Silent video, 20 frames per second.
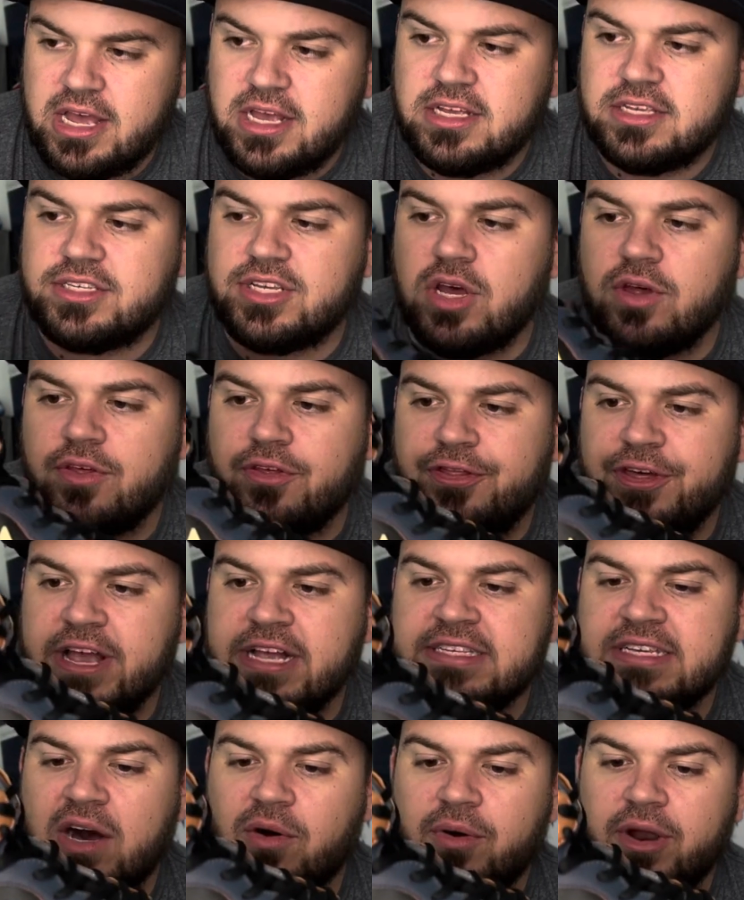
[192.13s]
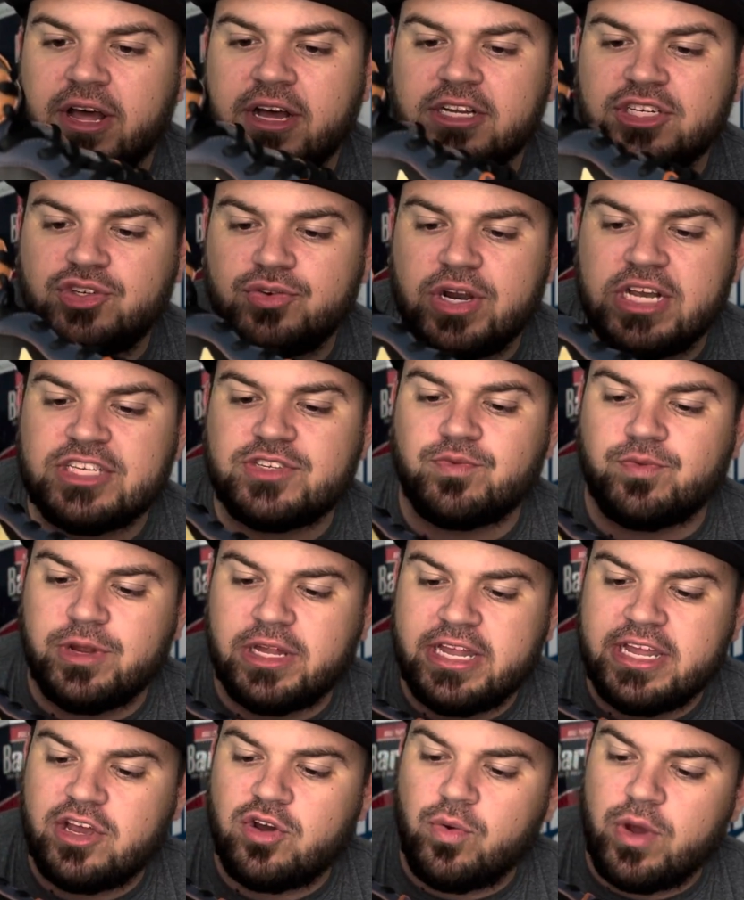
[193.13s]
So the things I want to address
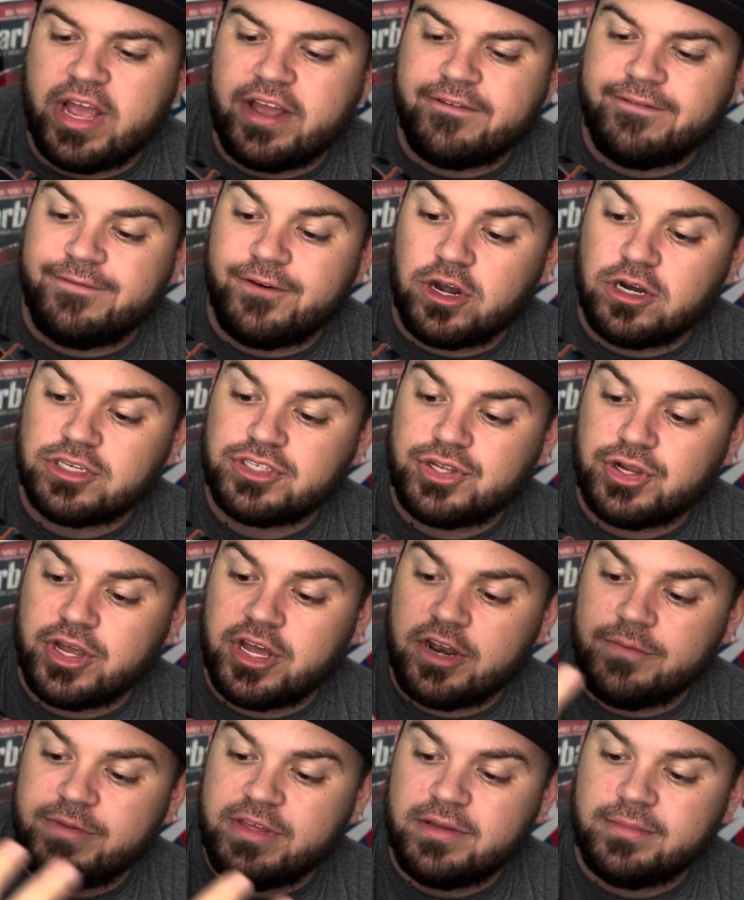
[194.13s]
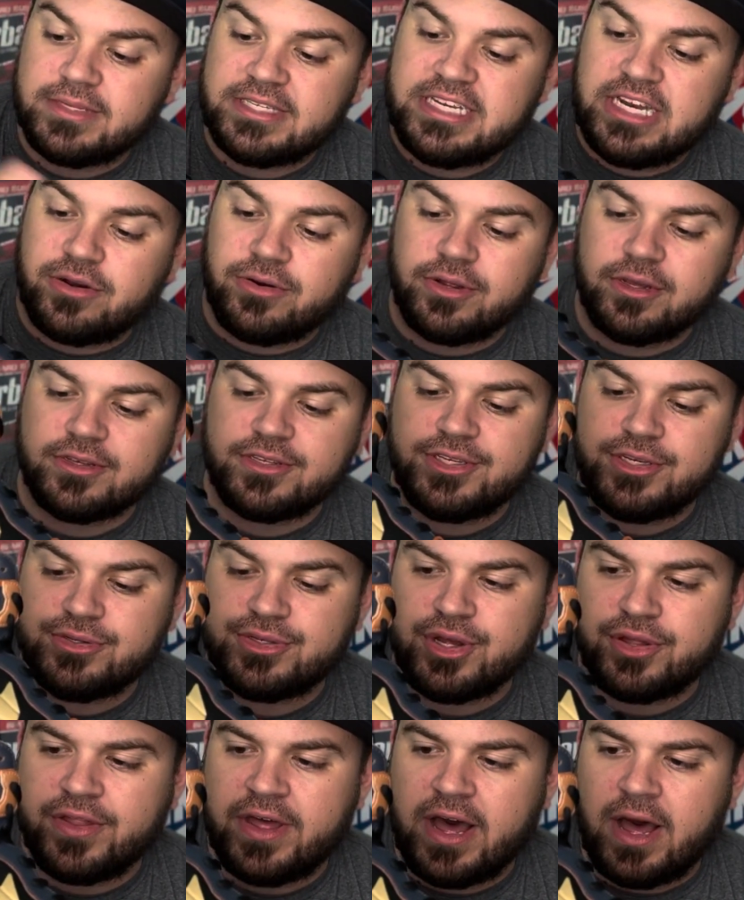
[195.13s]
really quick first are going to be the materials used
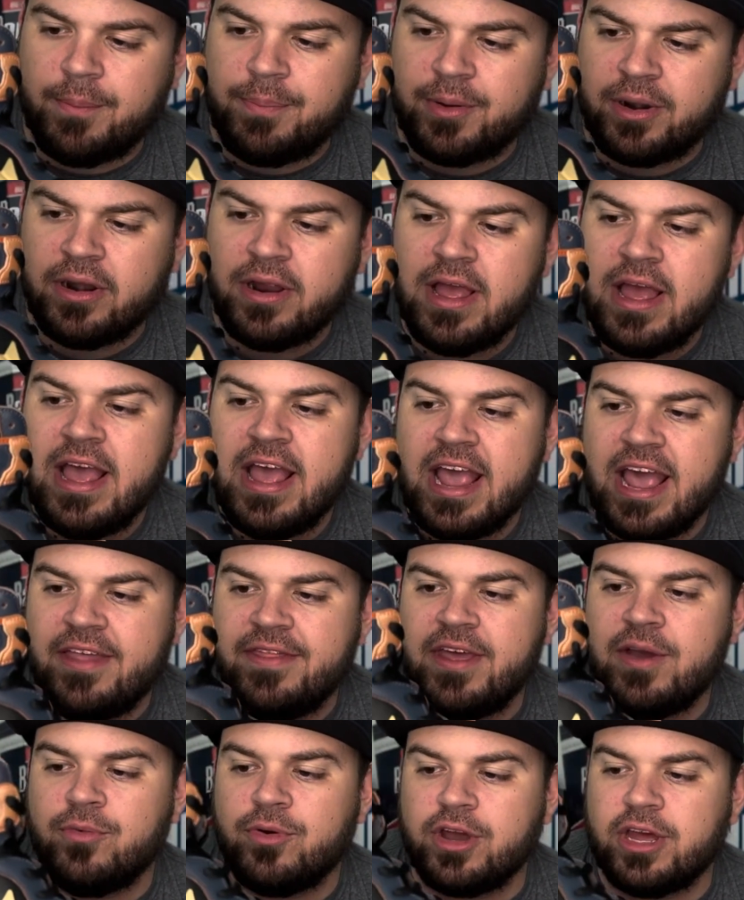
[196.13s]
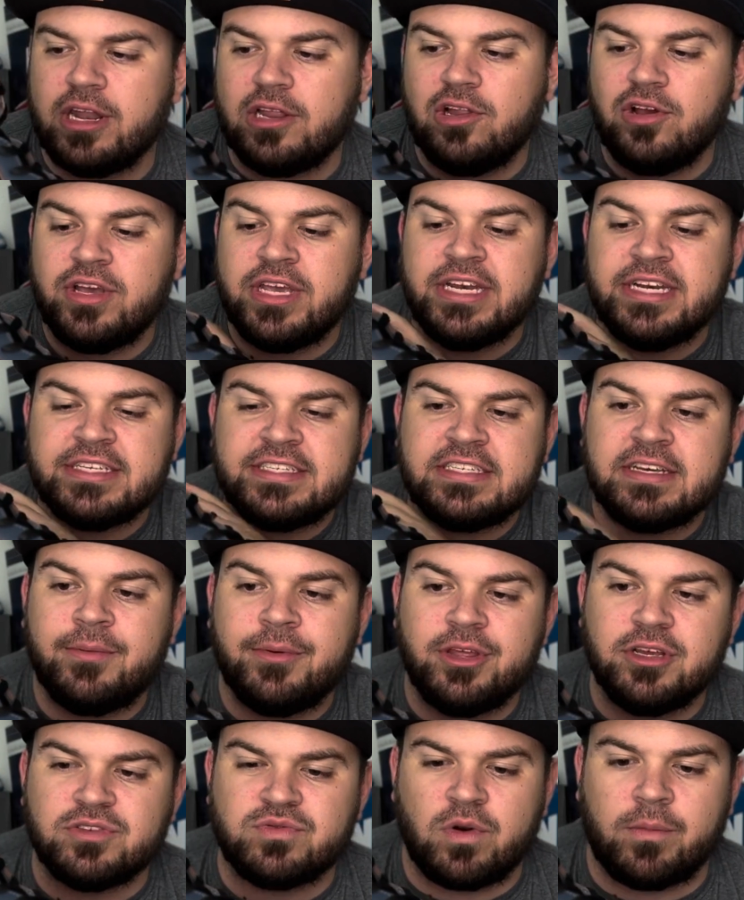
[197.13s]
on the upper, and then we're going to look into some of
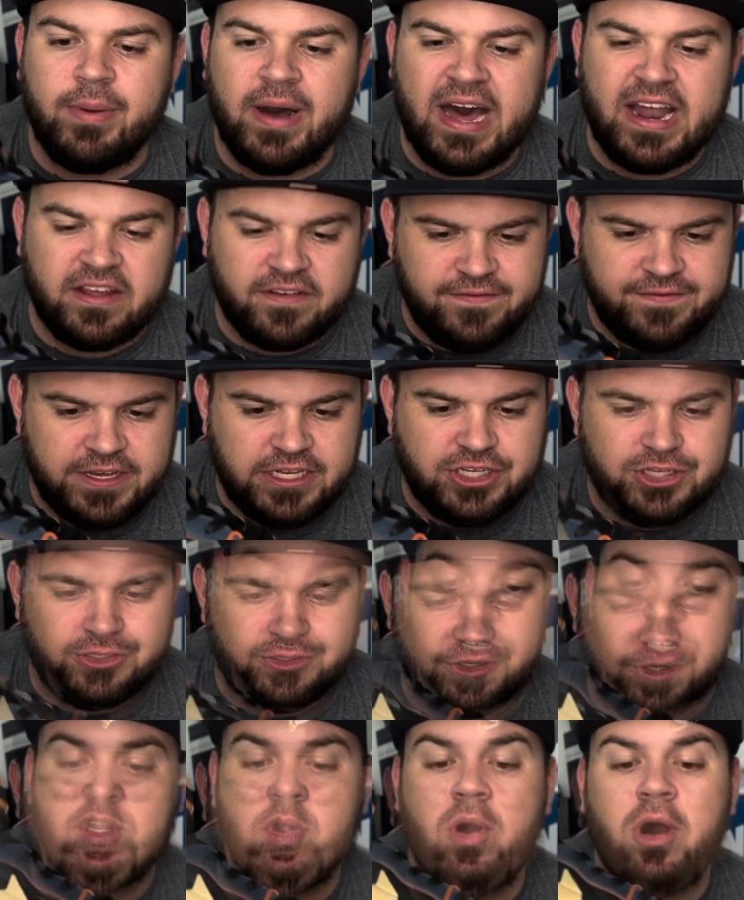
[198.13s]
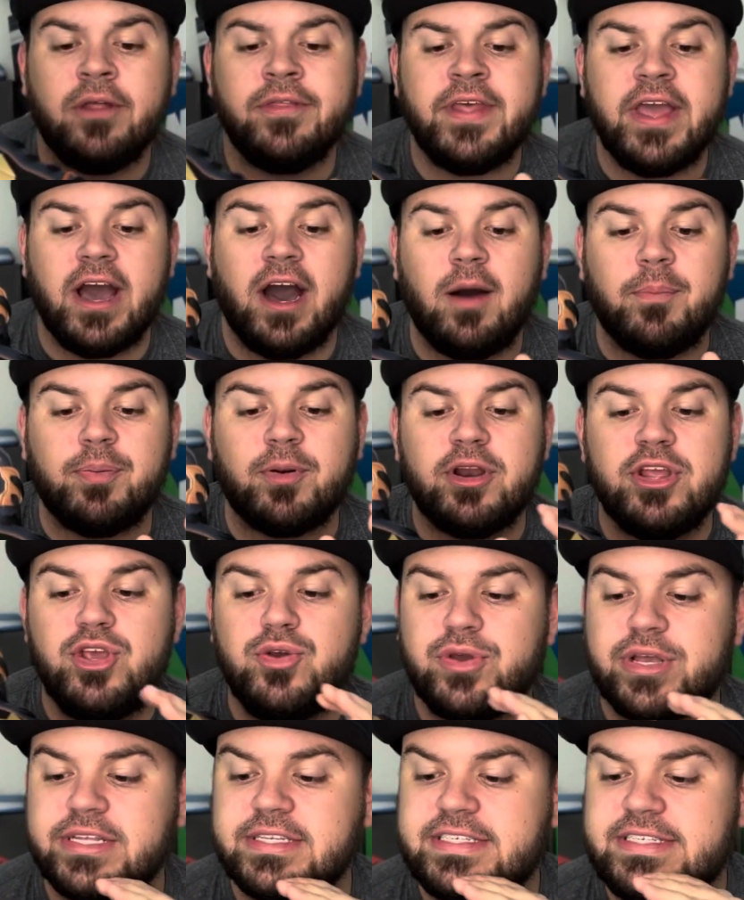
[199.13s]
those robotic features. So on the upper, you
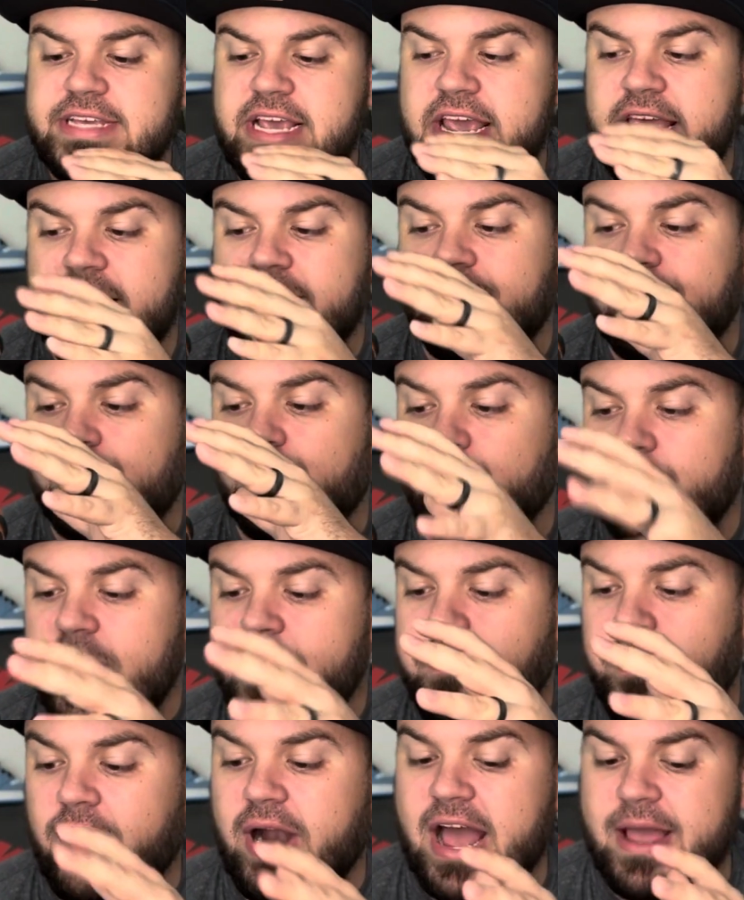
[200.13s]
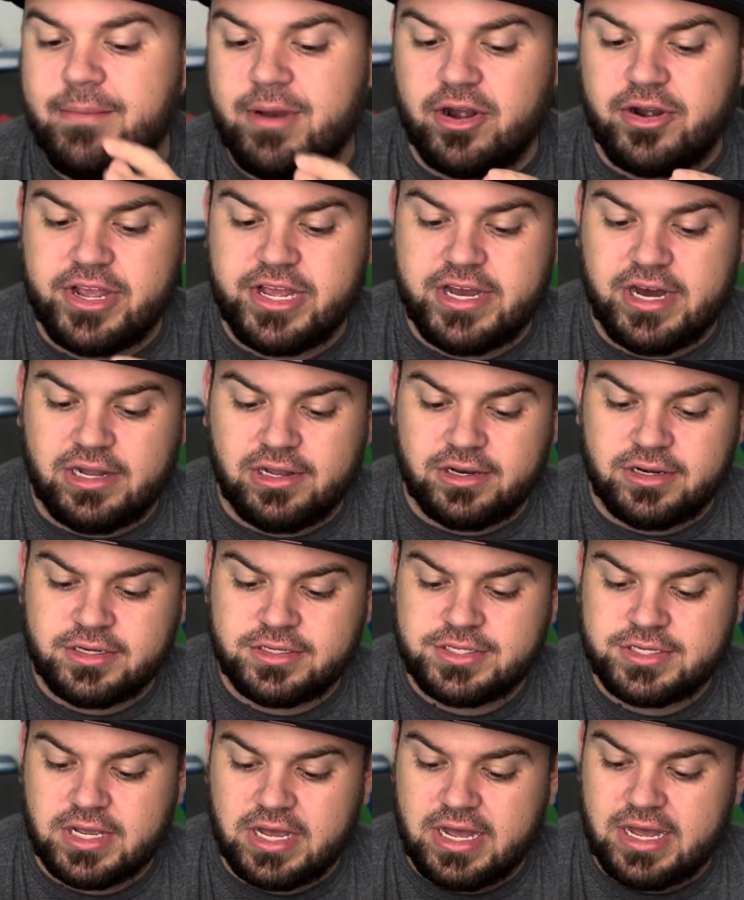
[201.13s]
can see three primary
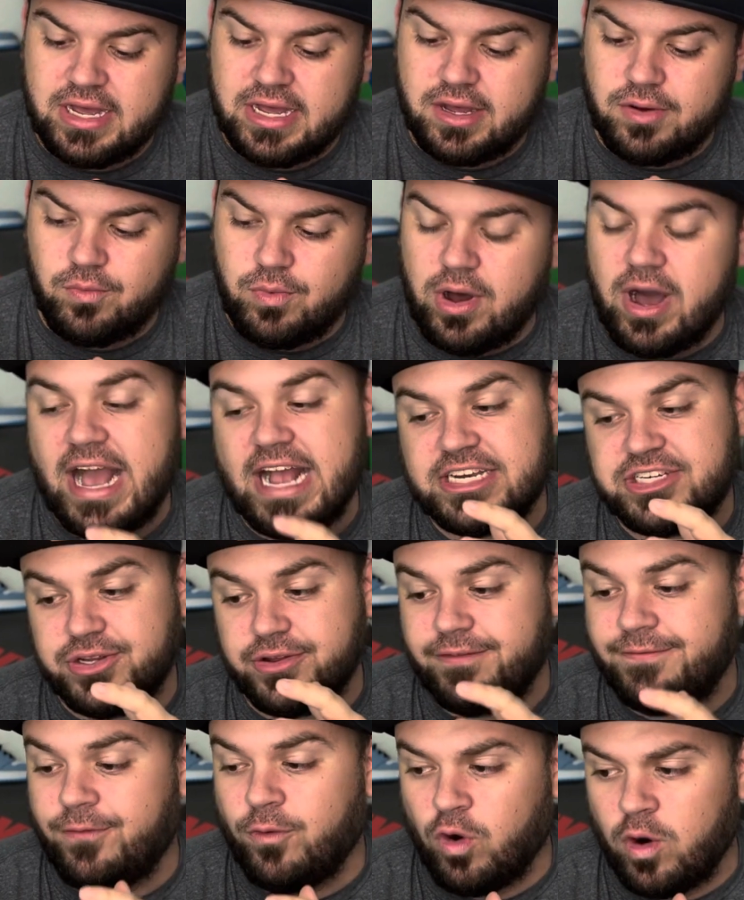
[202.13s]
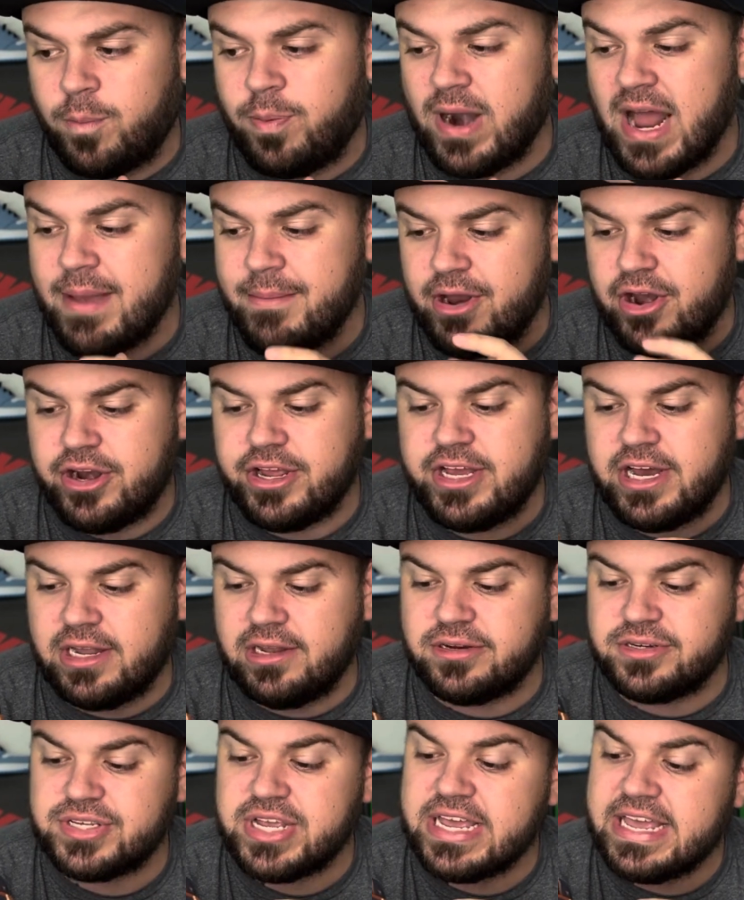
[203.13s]
colors. Well, actually four primary
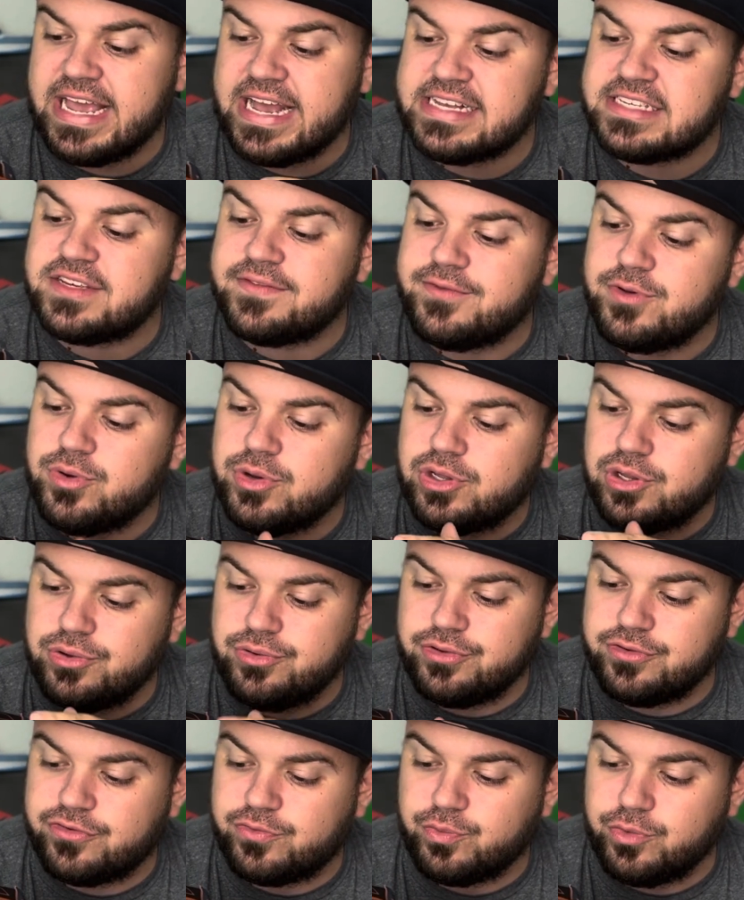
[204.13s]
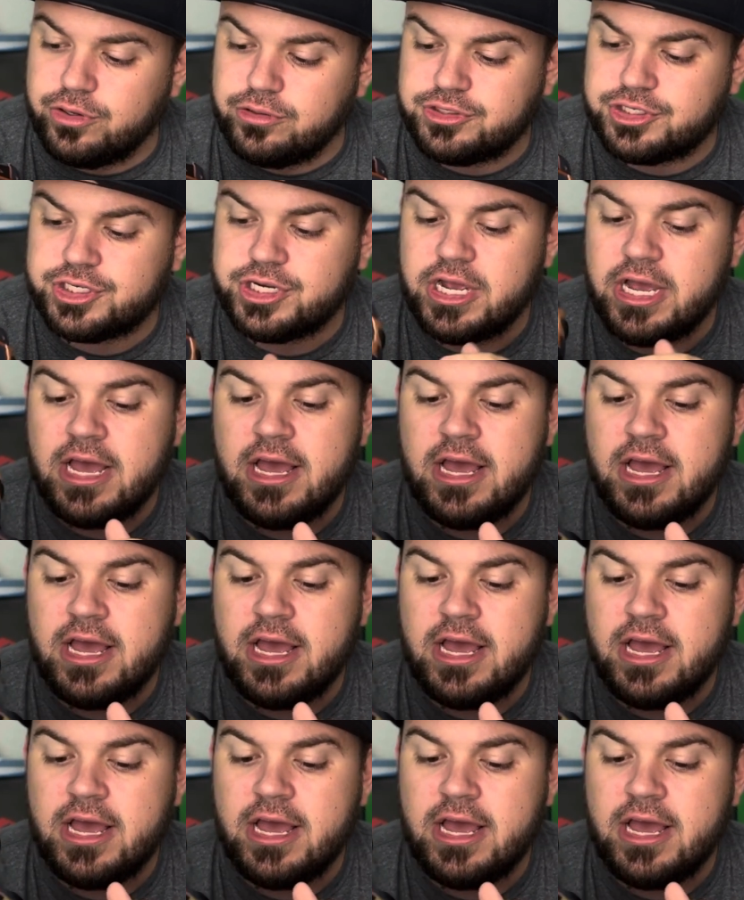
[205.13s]
colors, I guess, if you include the swoosh.